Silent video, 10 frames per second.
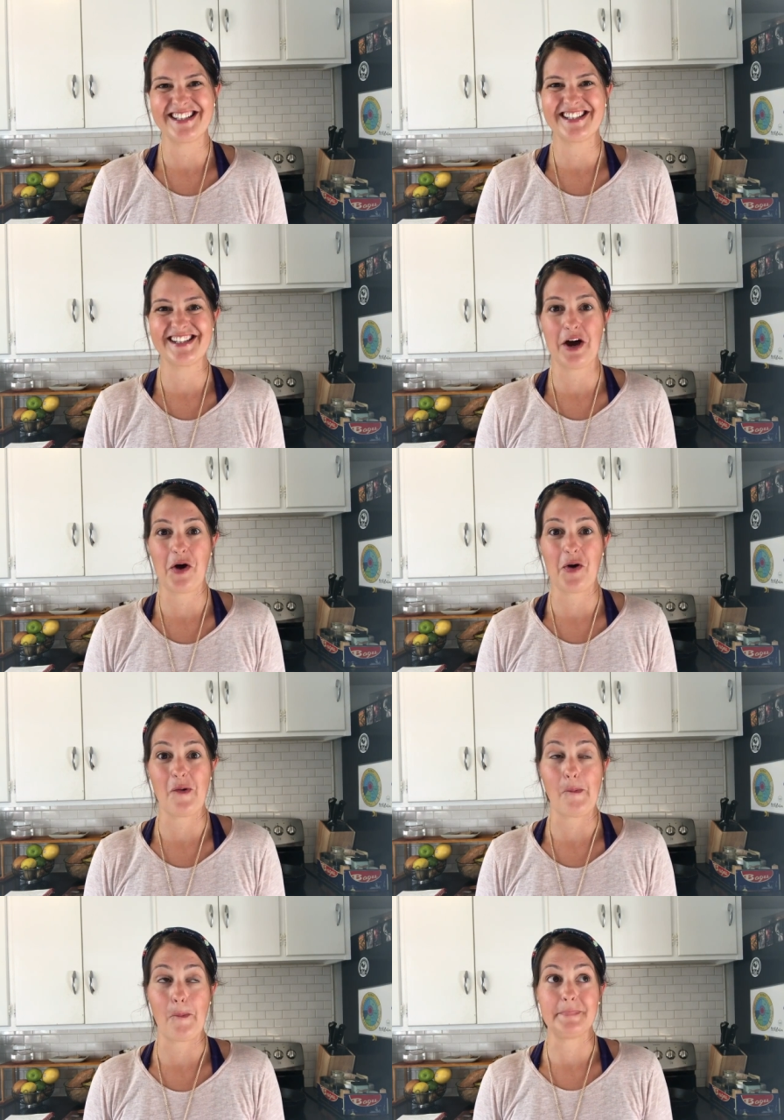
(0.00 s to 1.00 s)

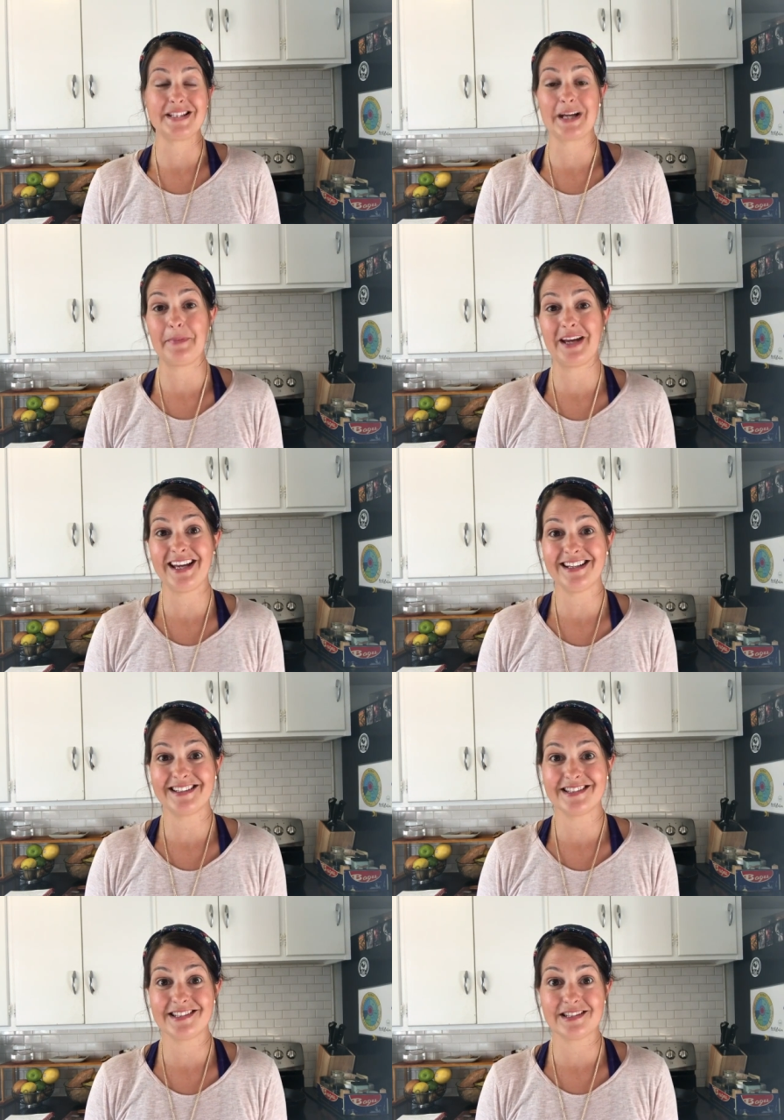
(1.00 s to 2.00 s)
So stomach
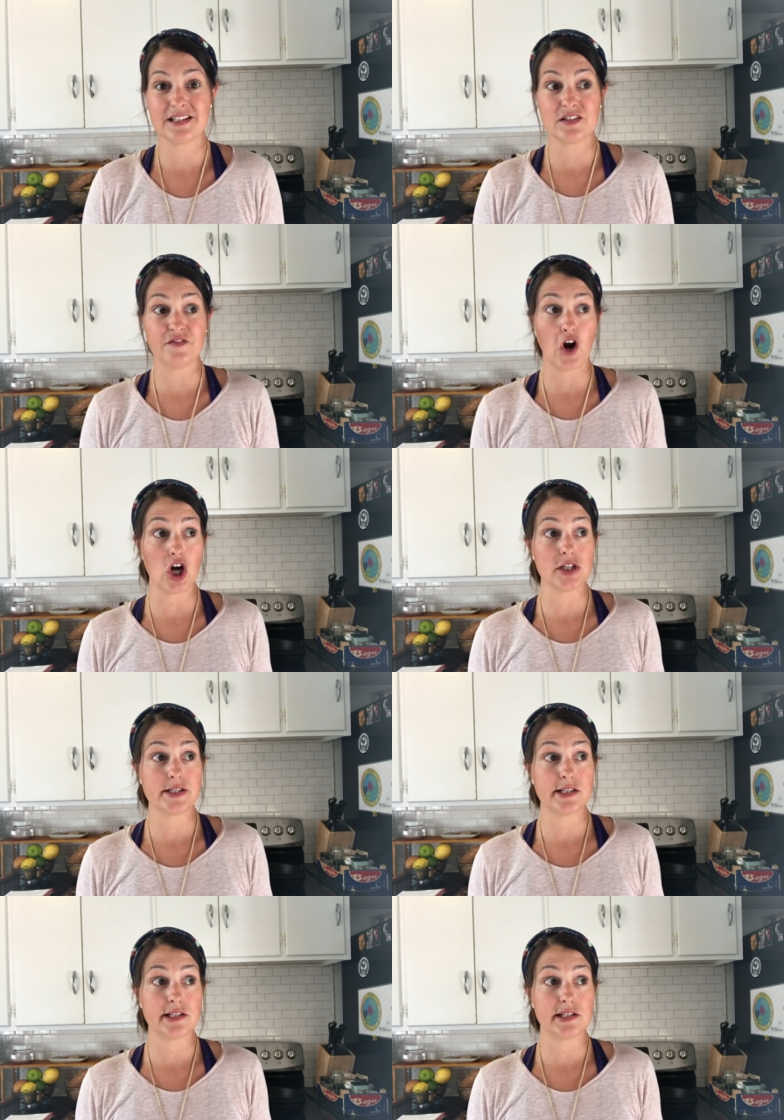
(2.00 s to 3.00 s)
aches,
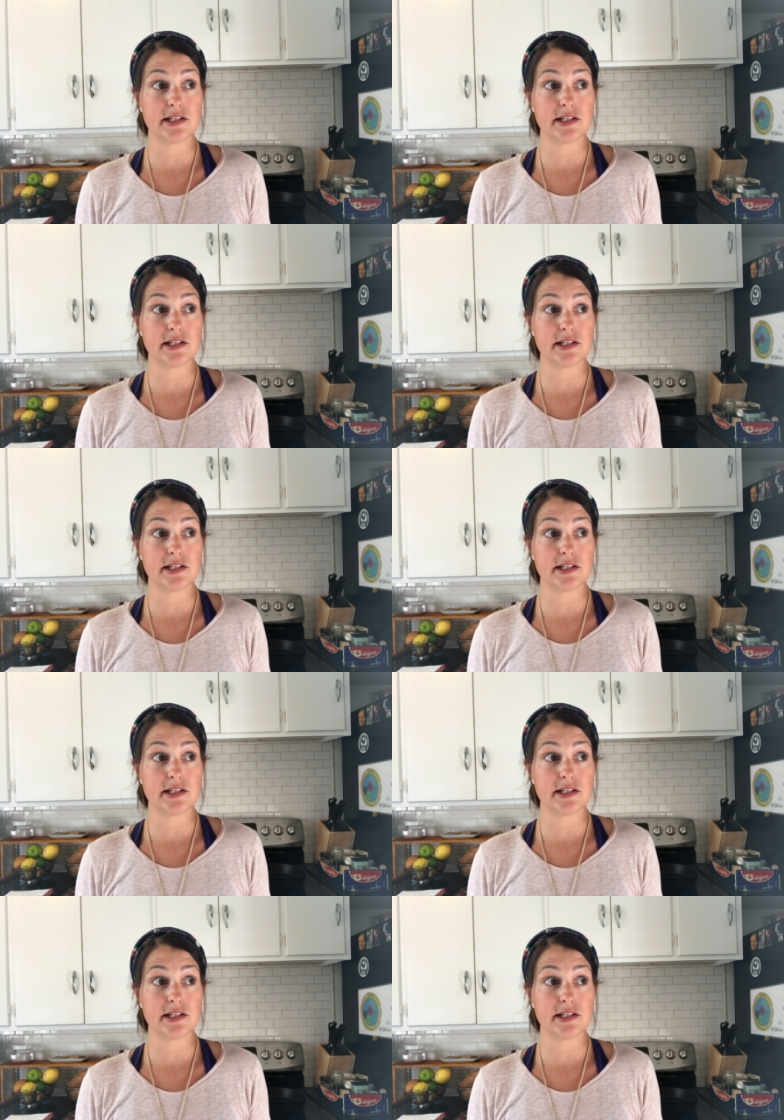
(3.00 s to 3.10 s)
farts,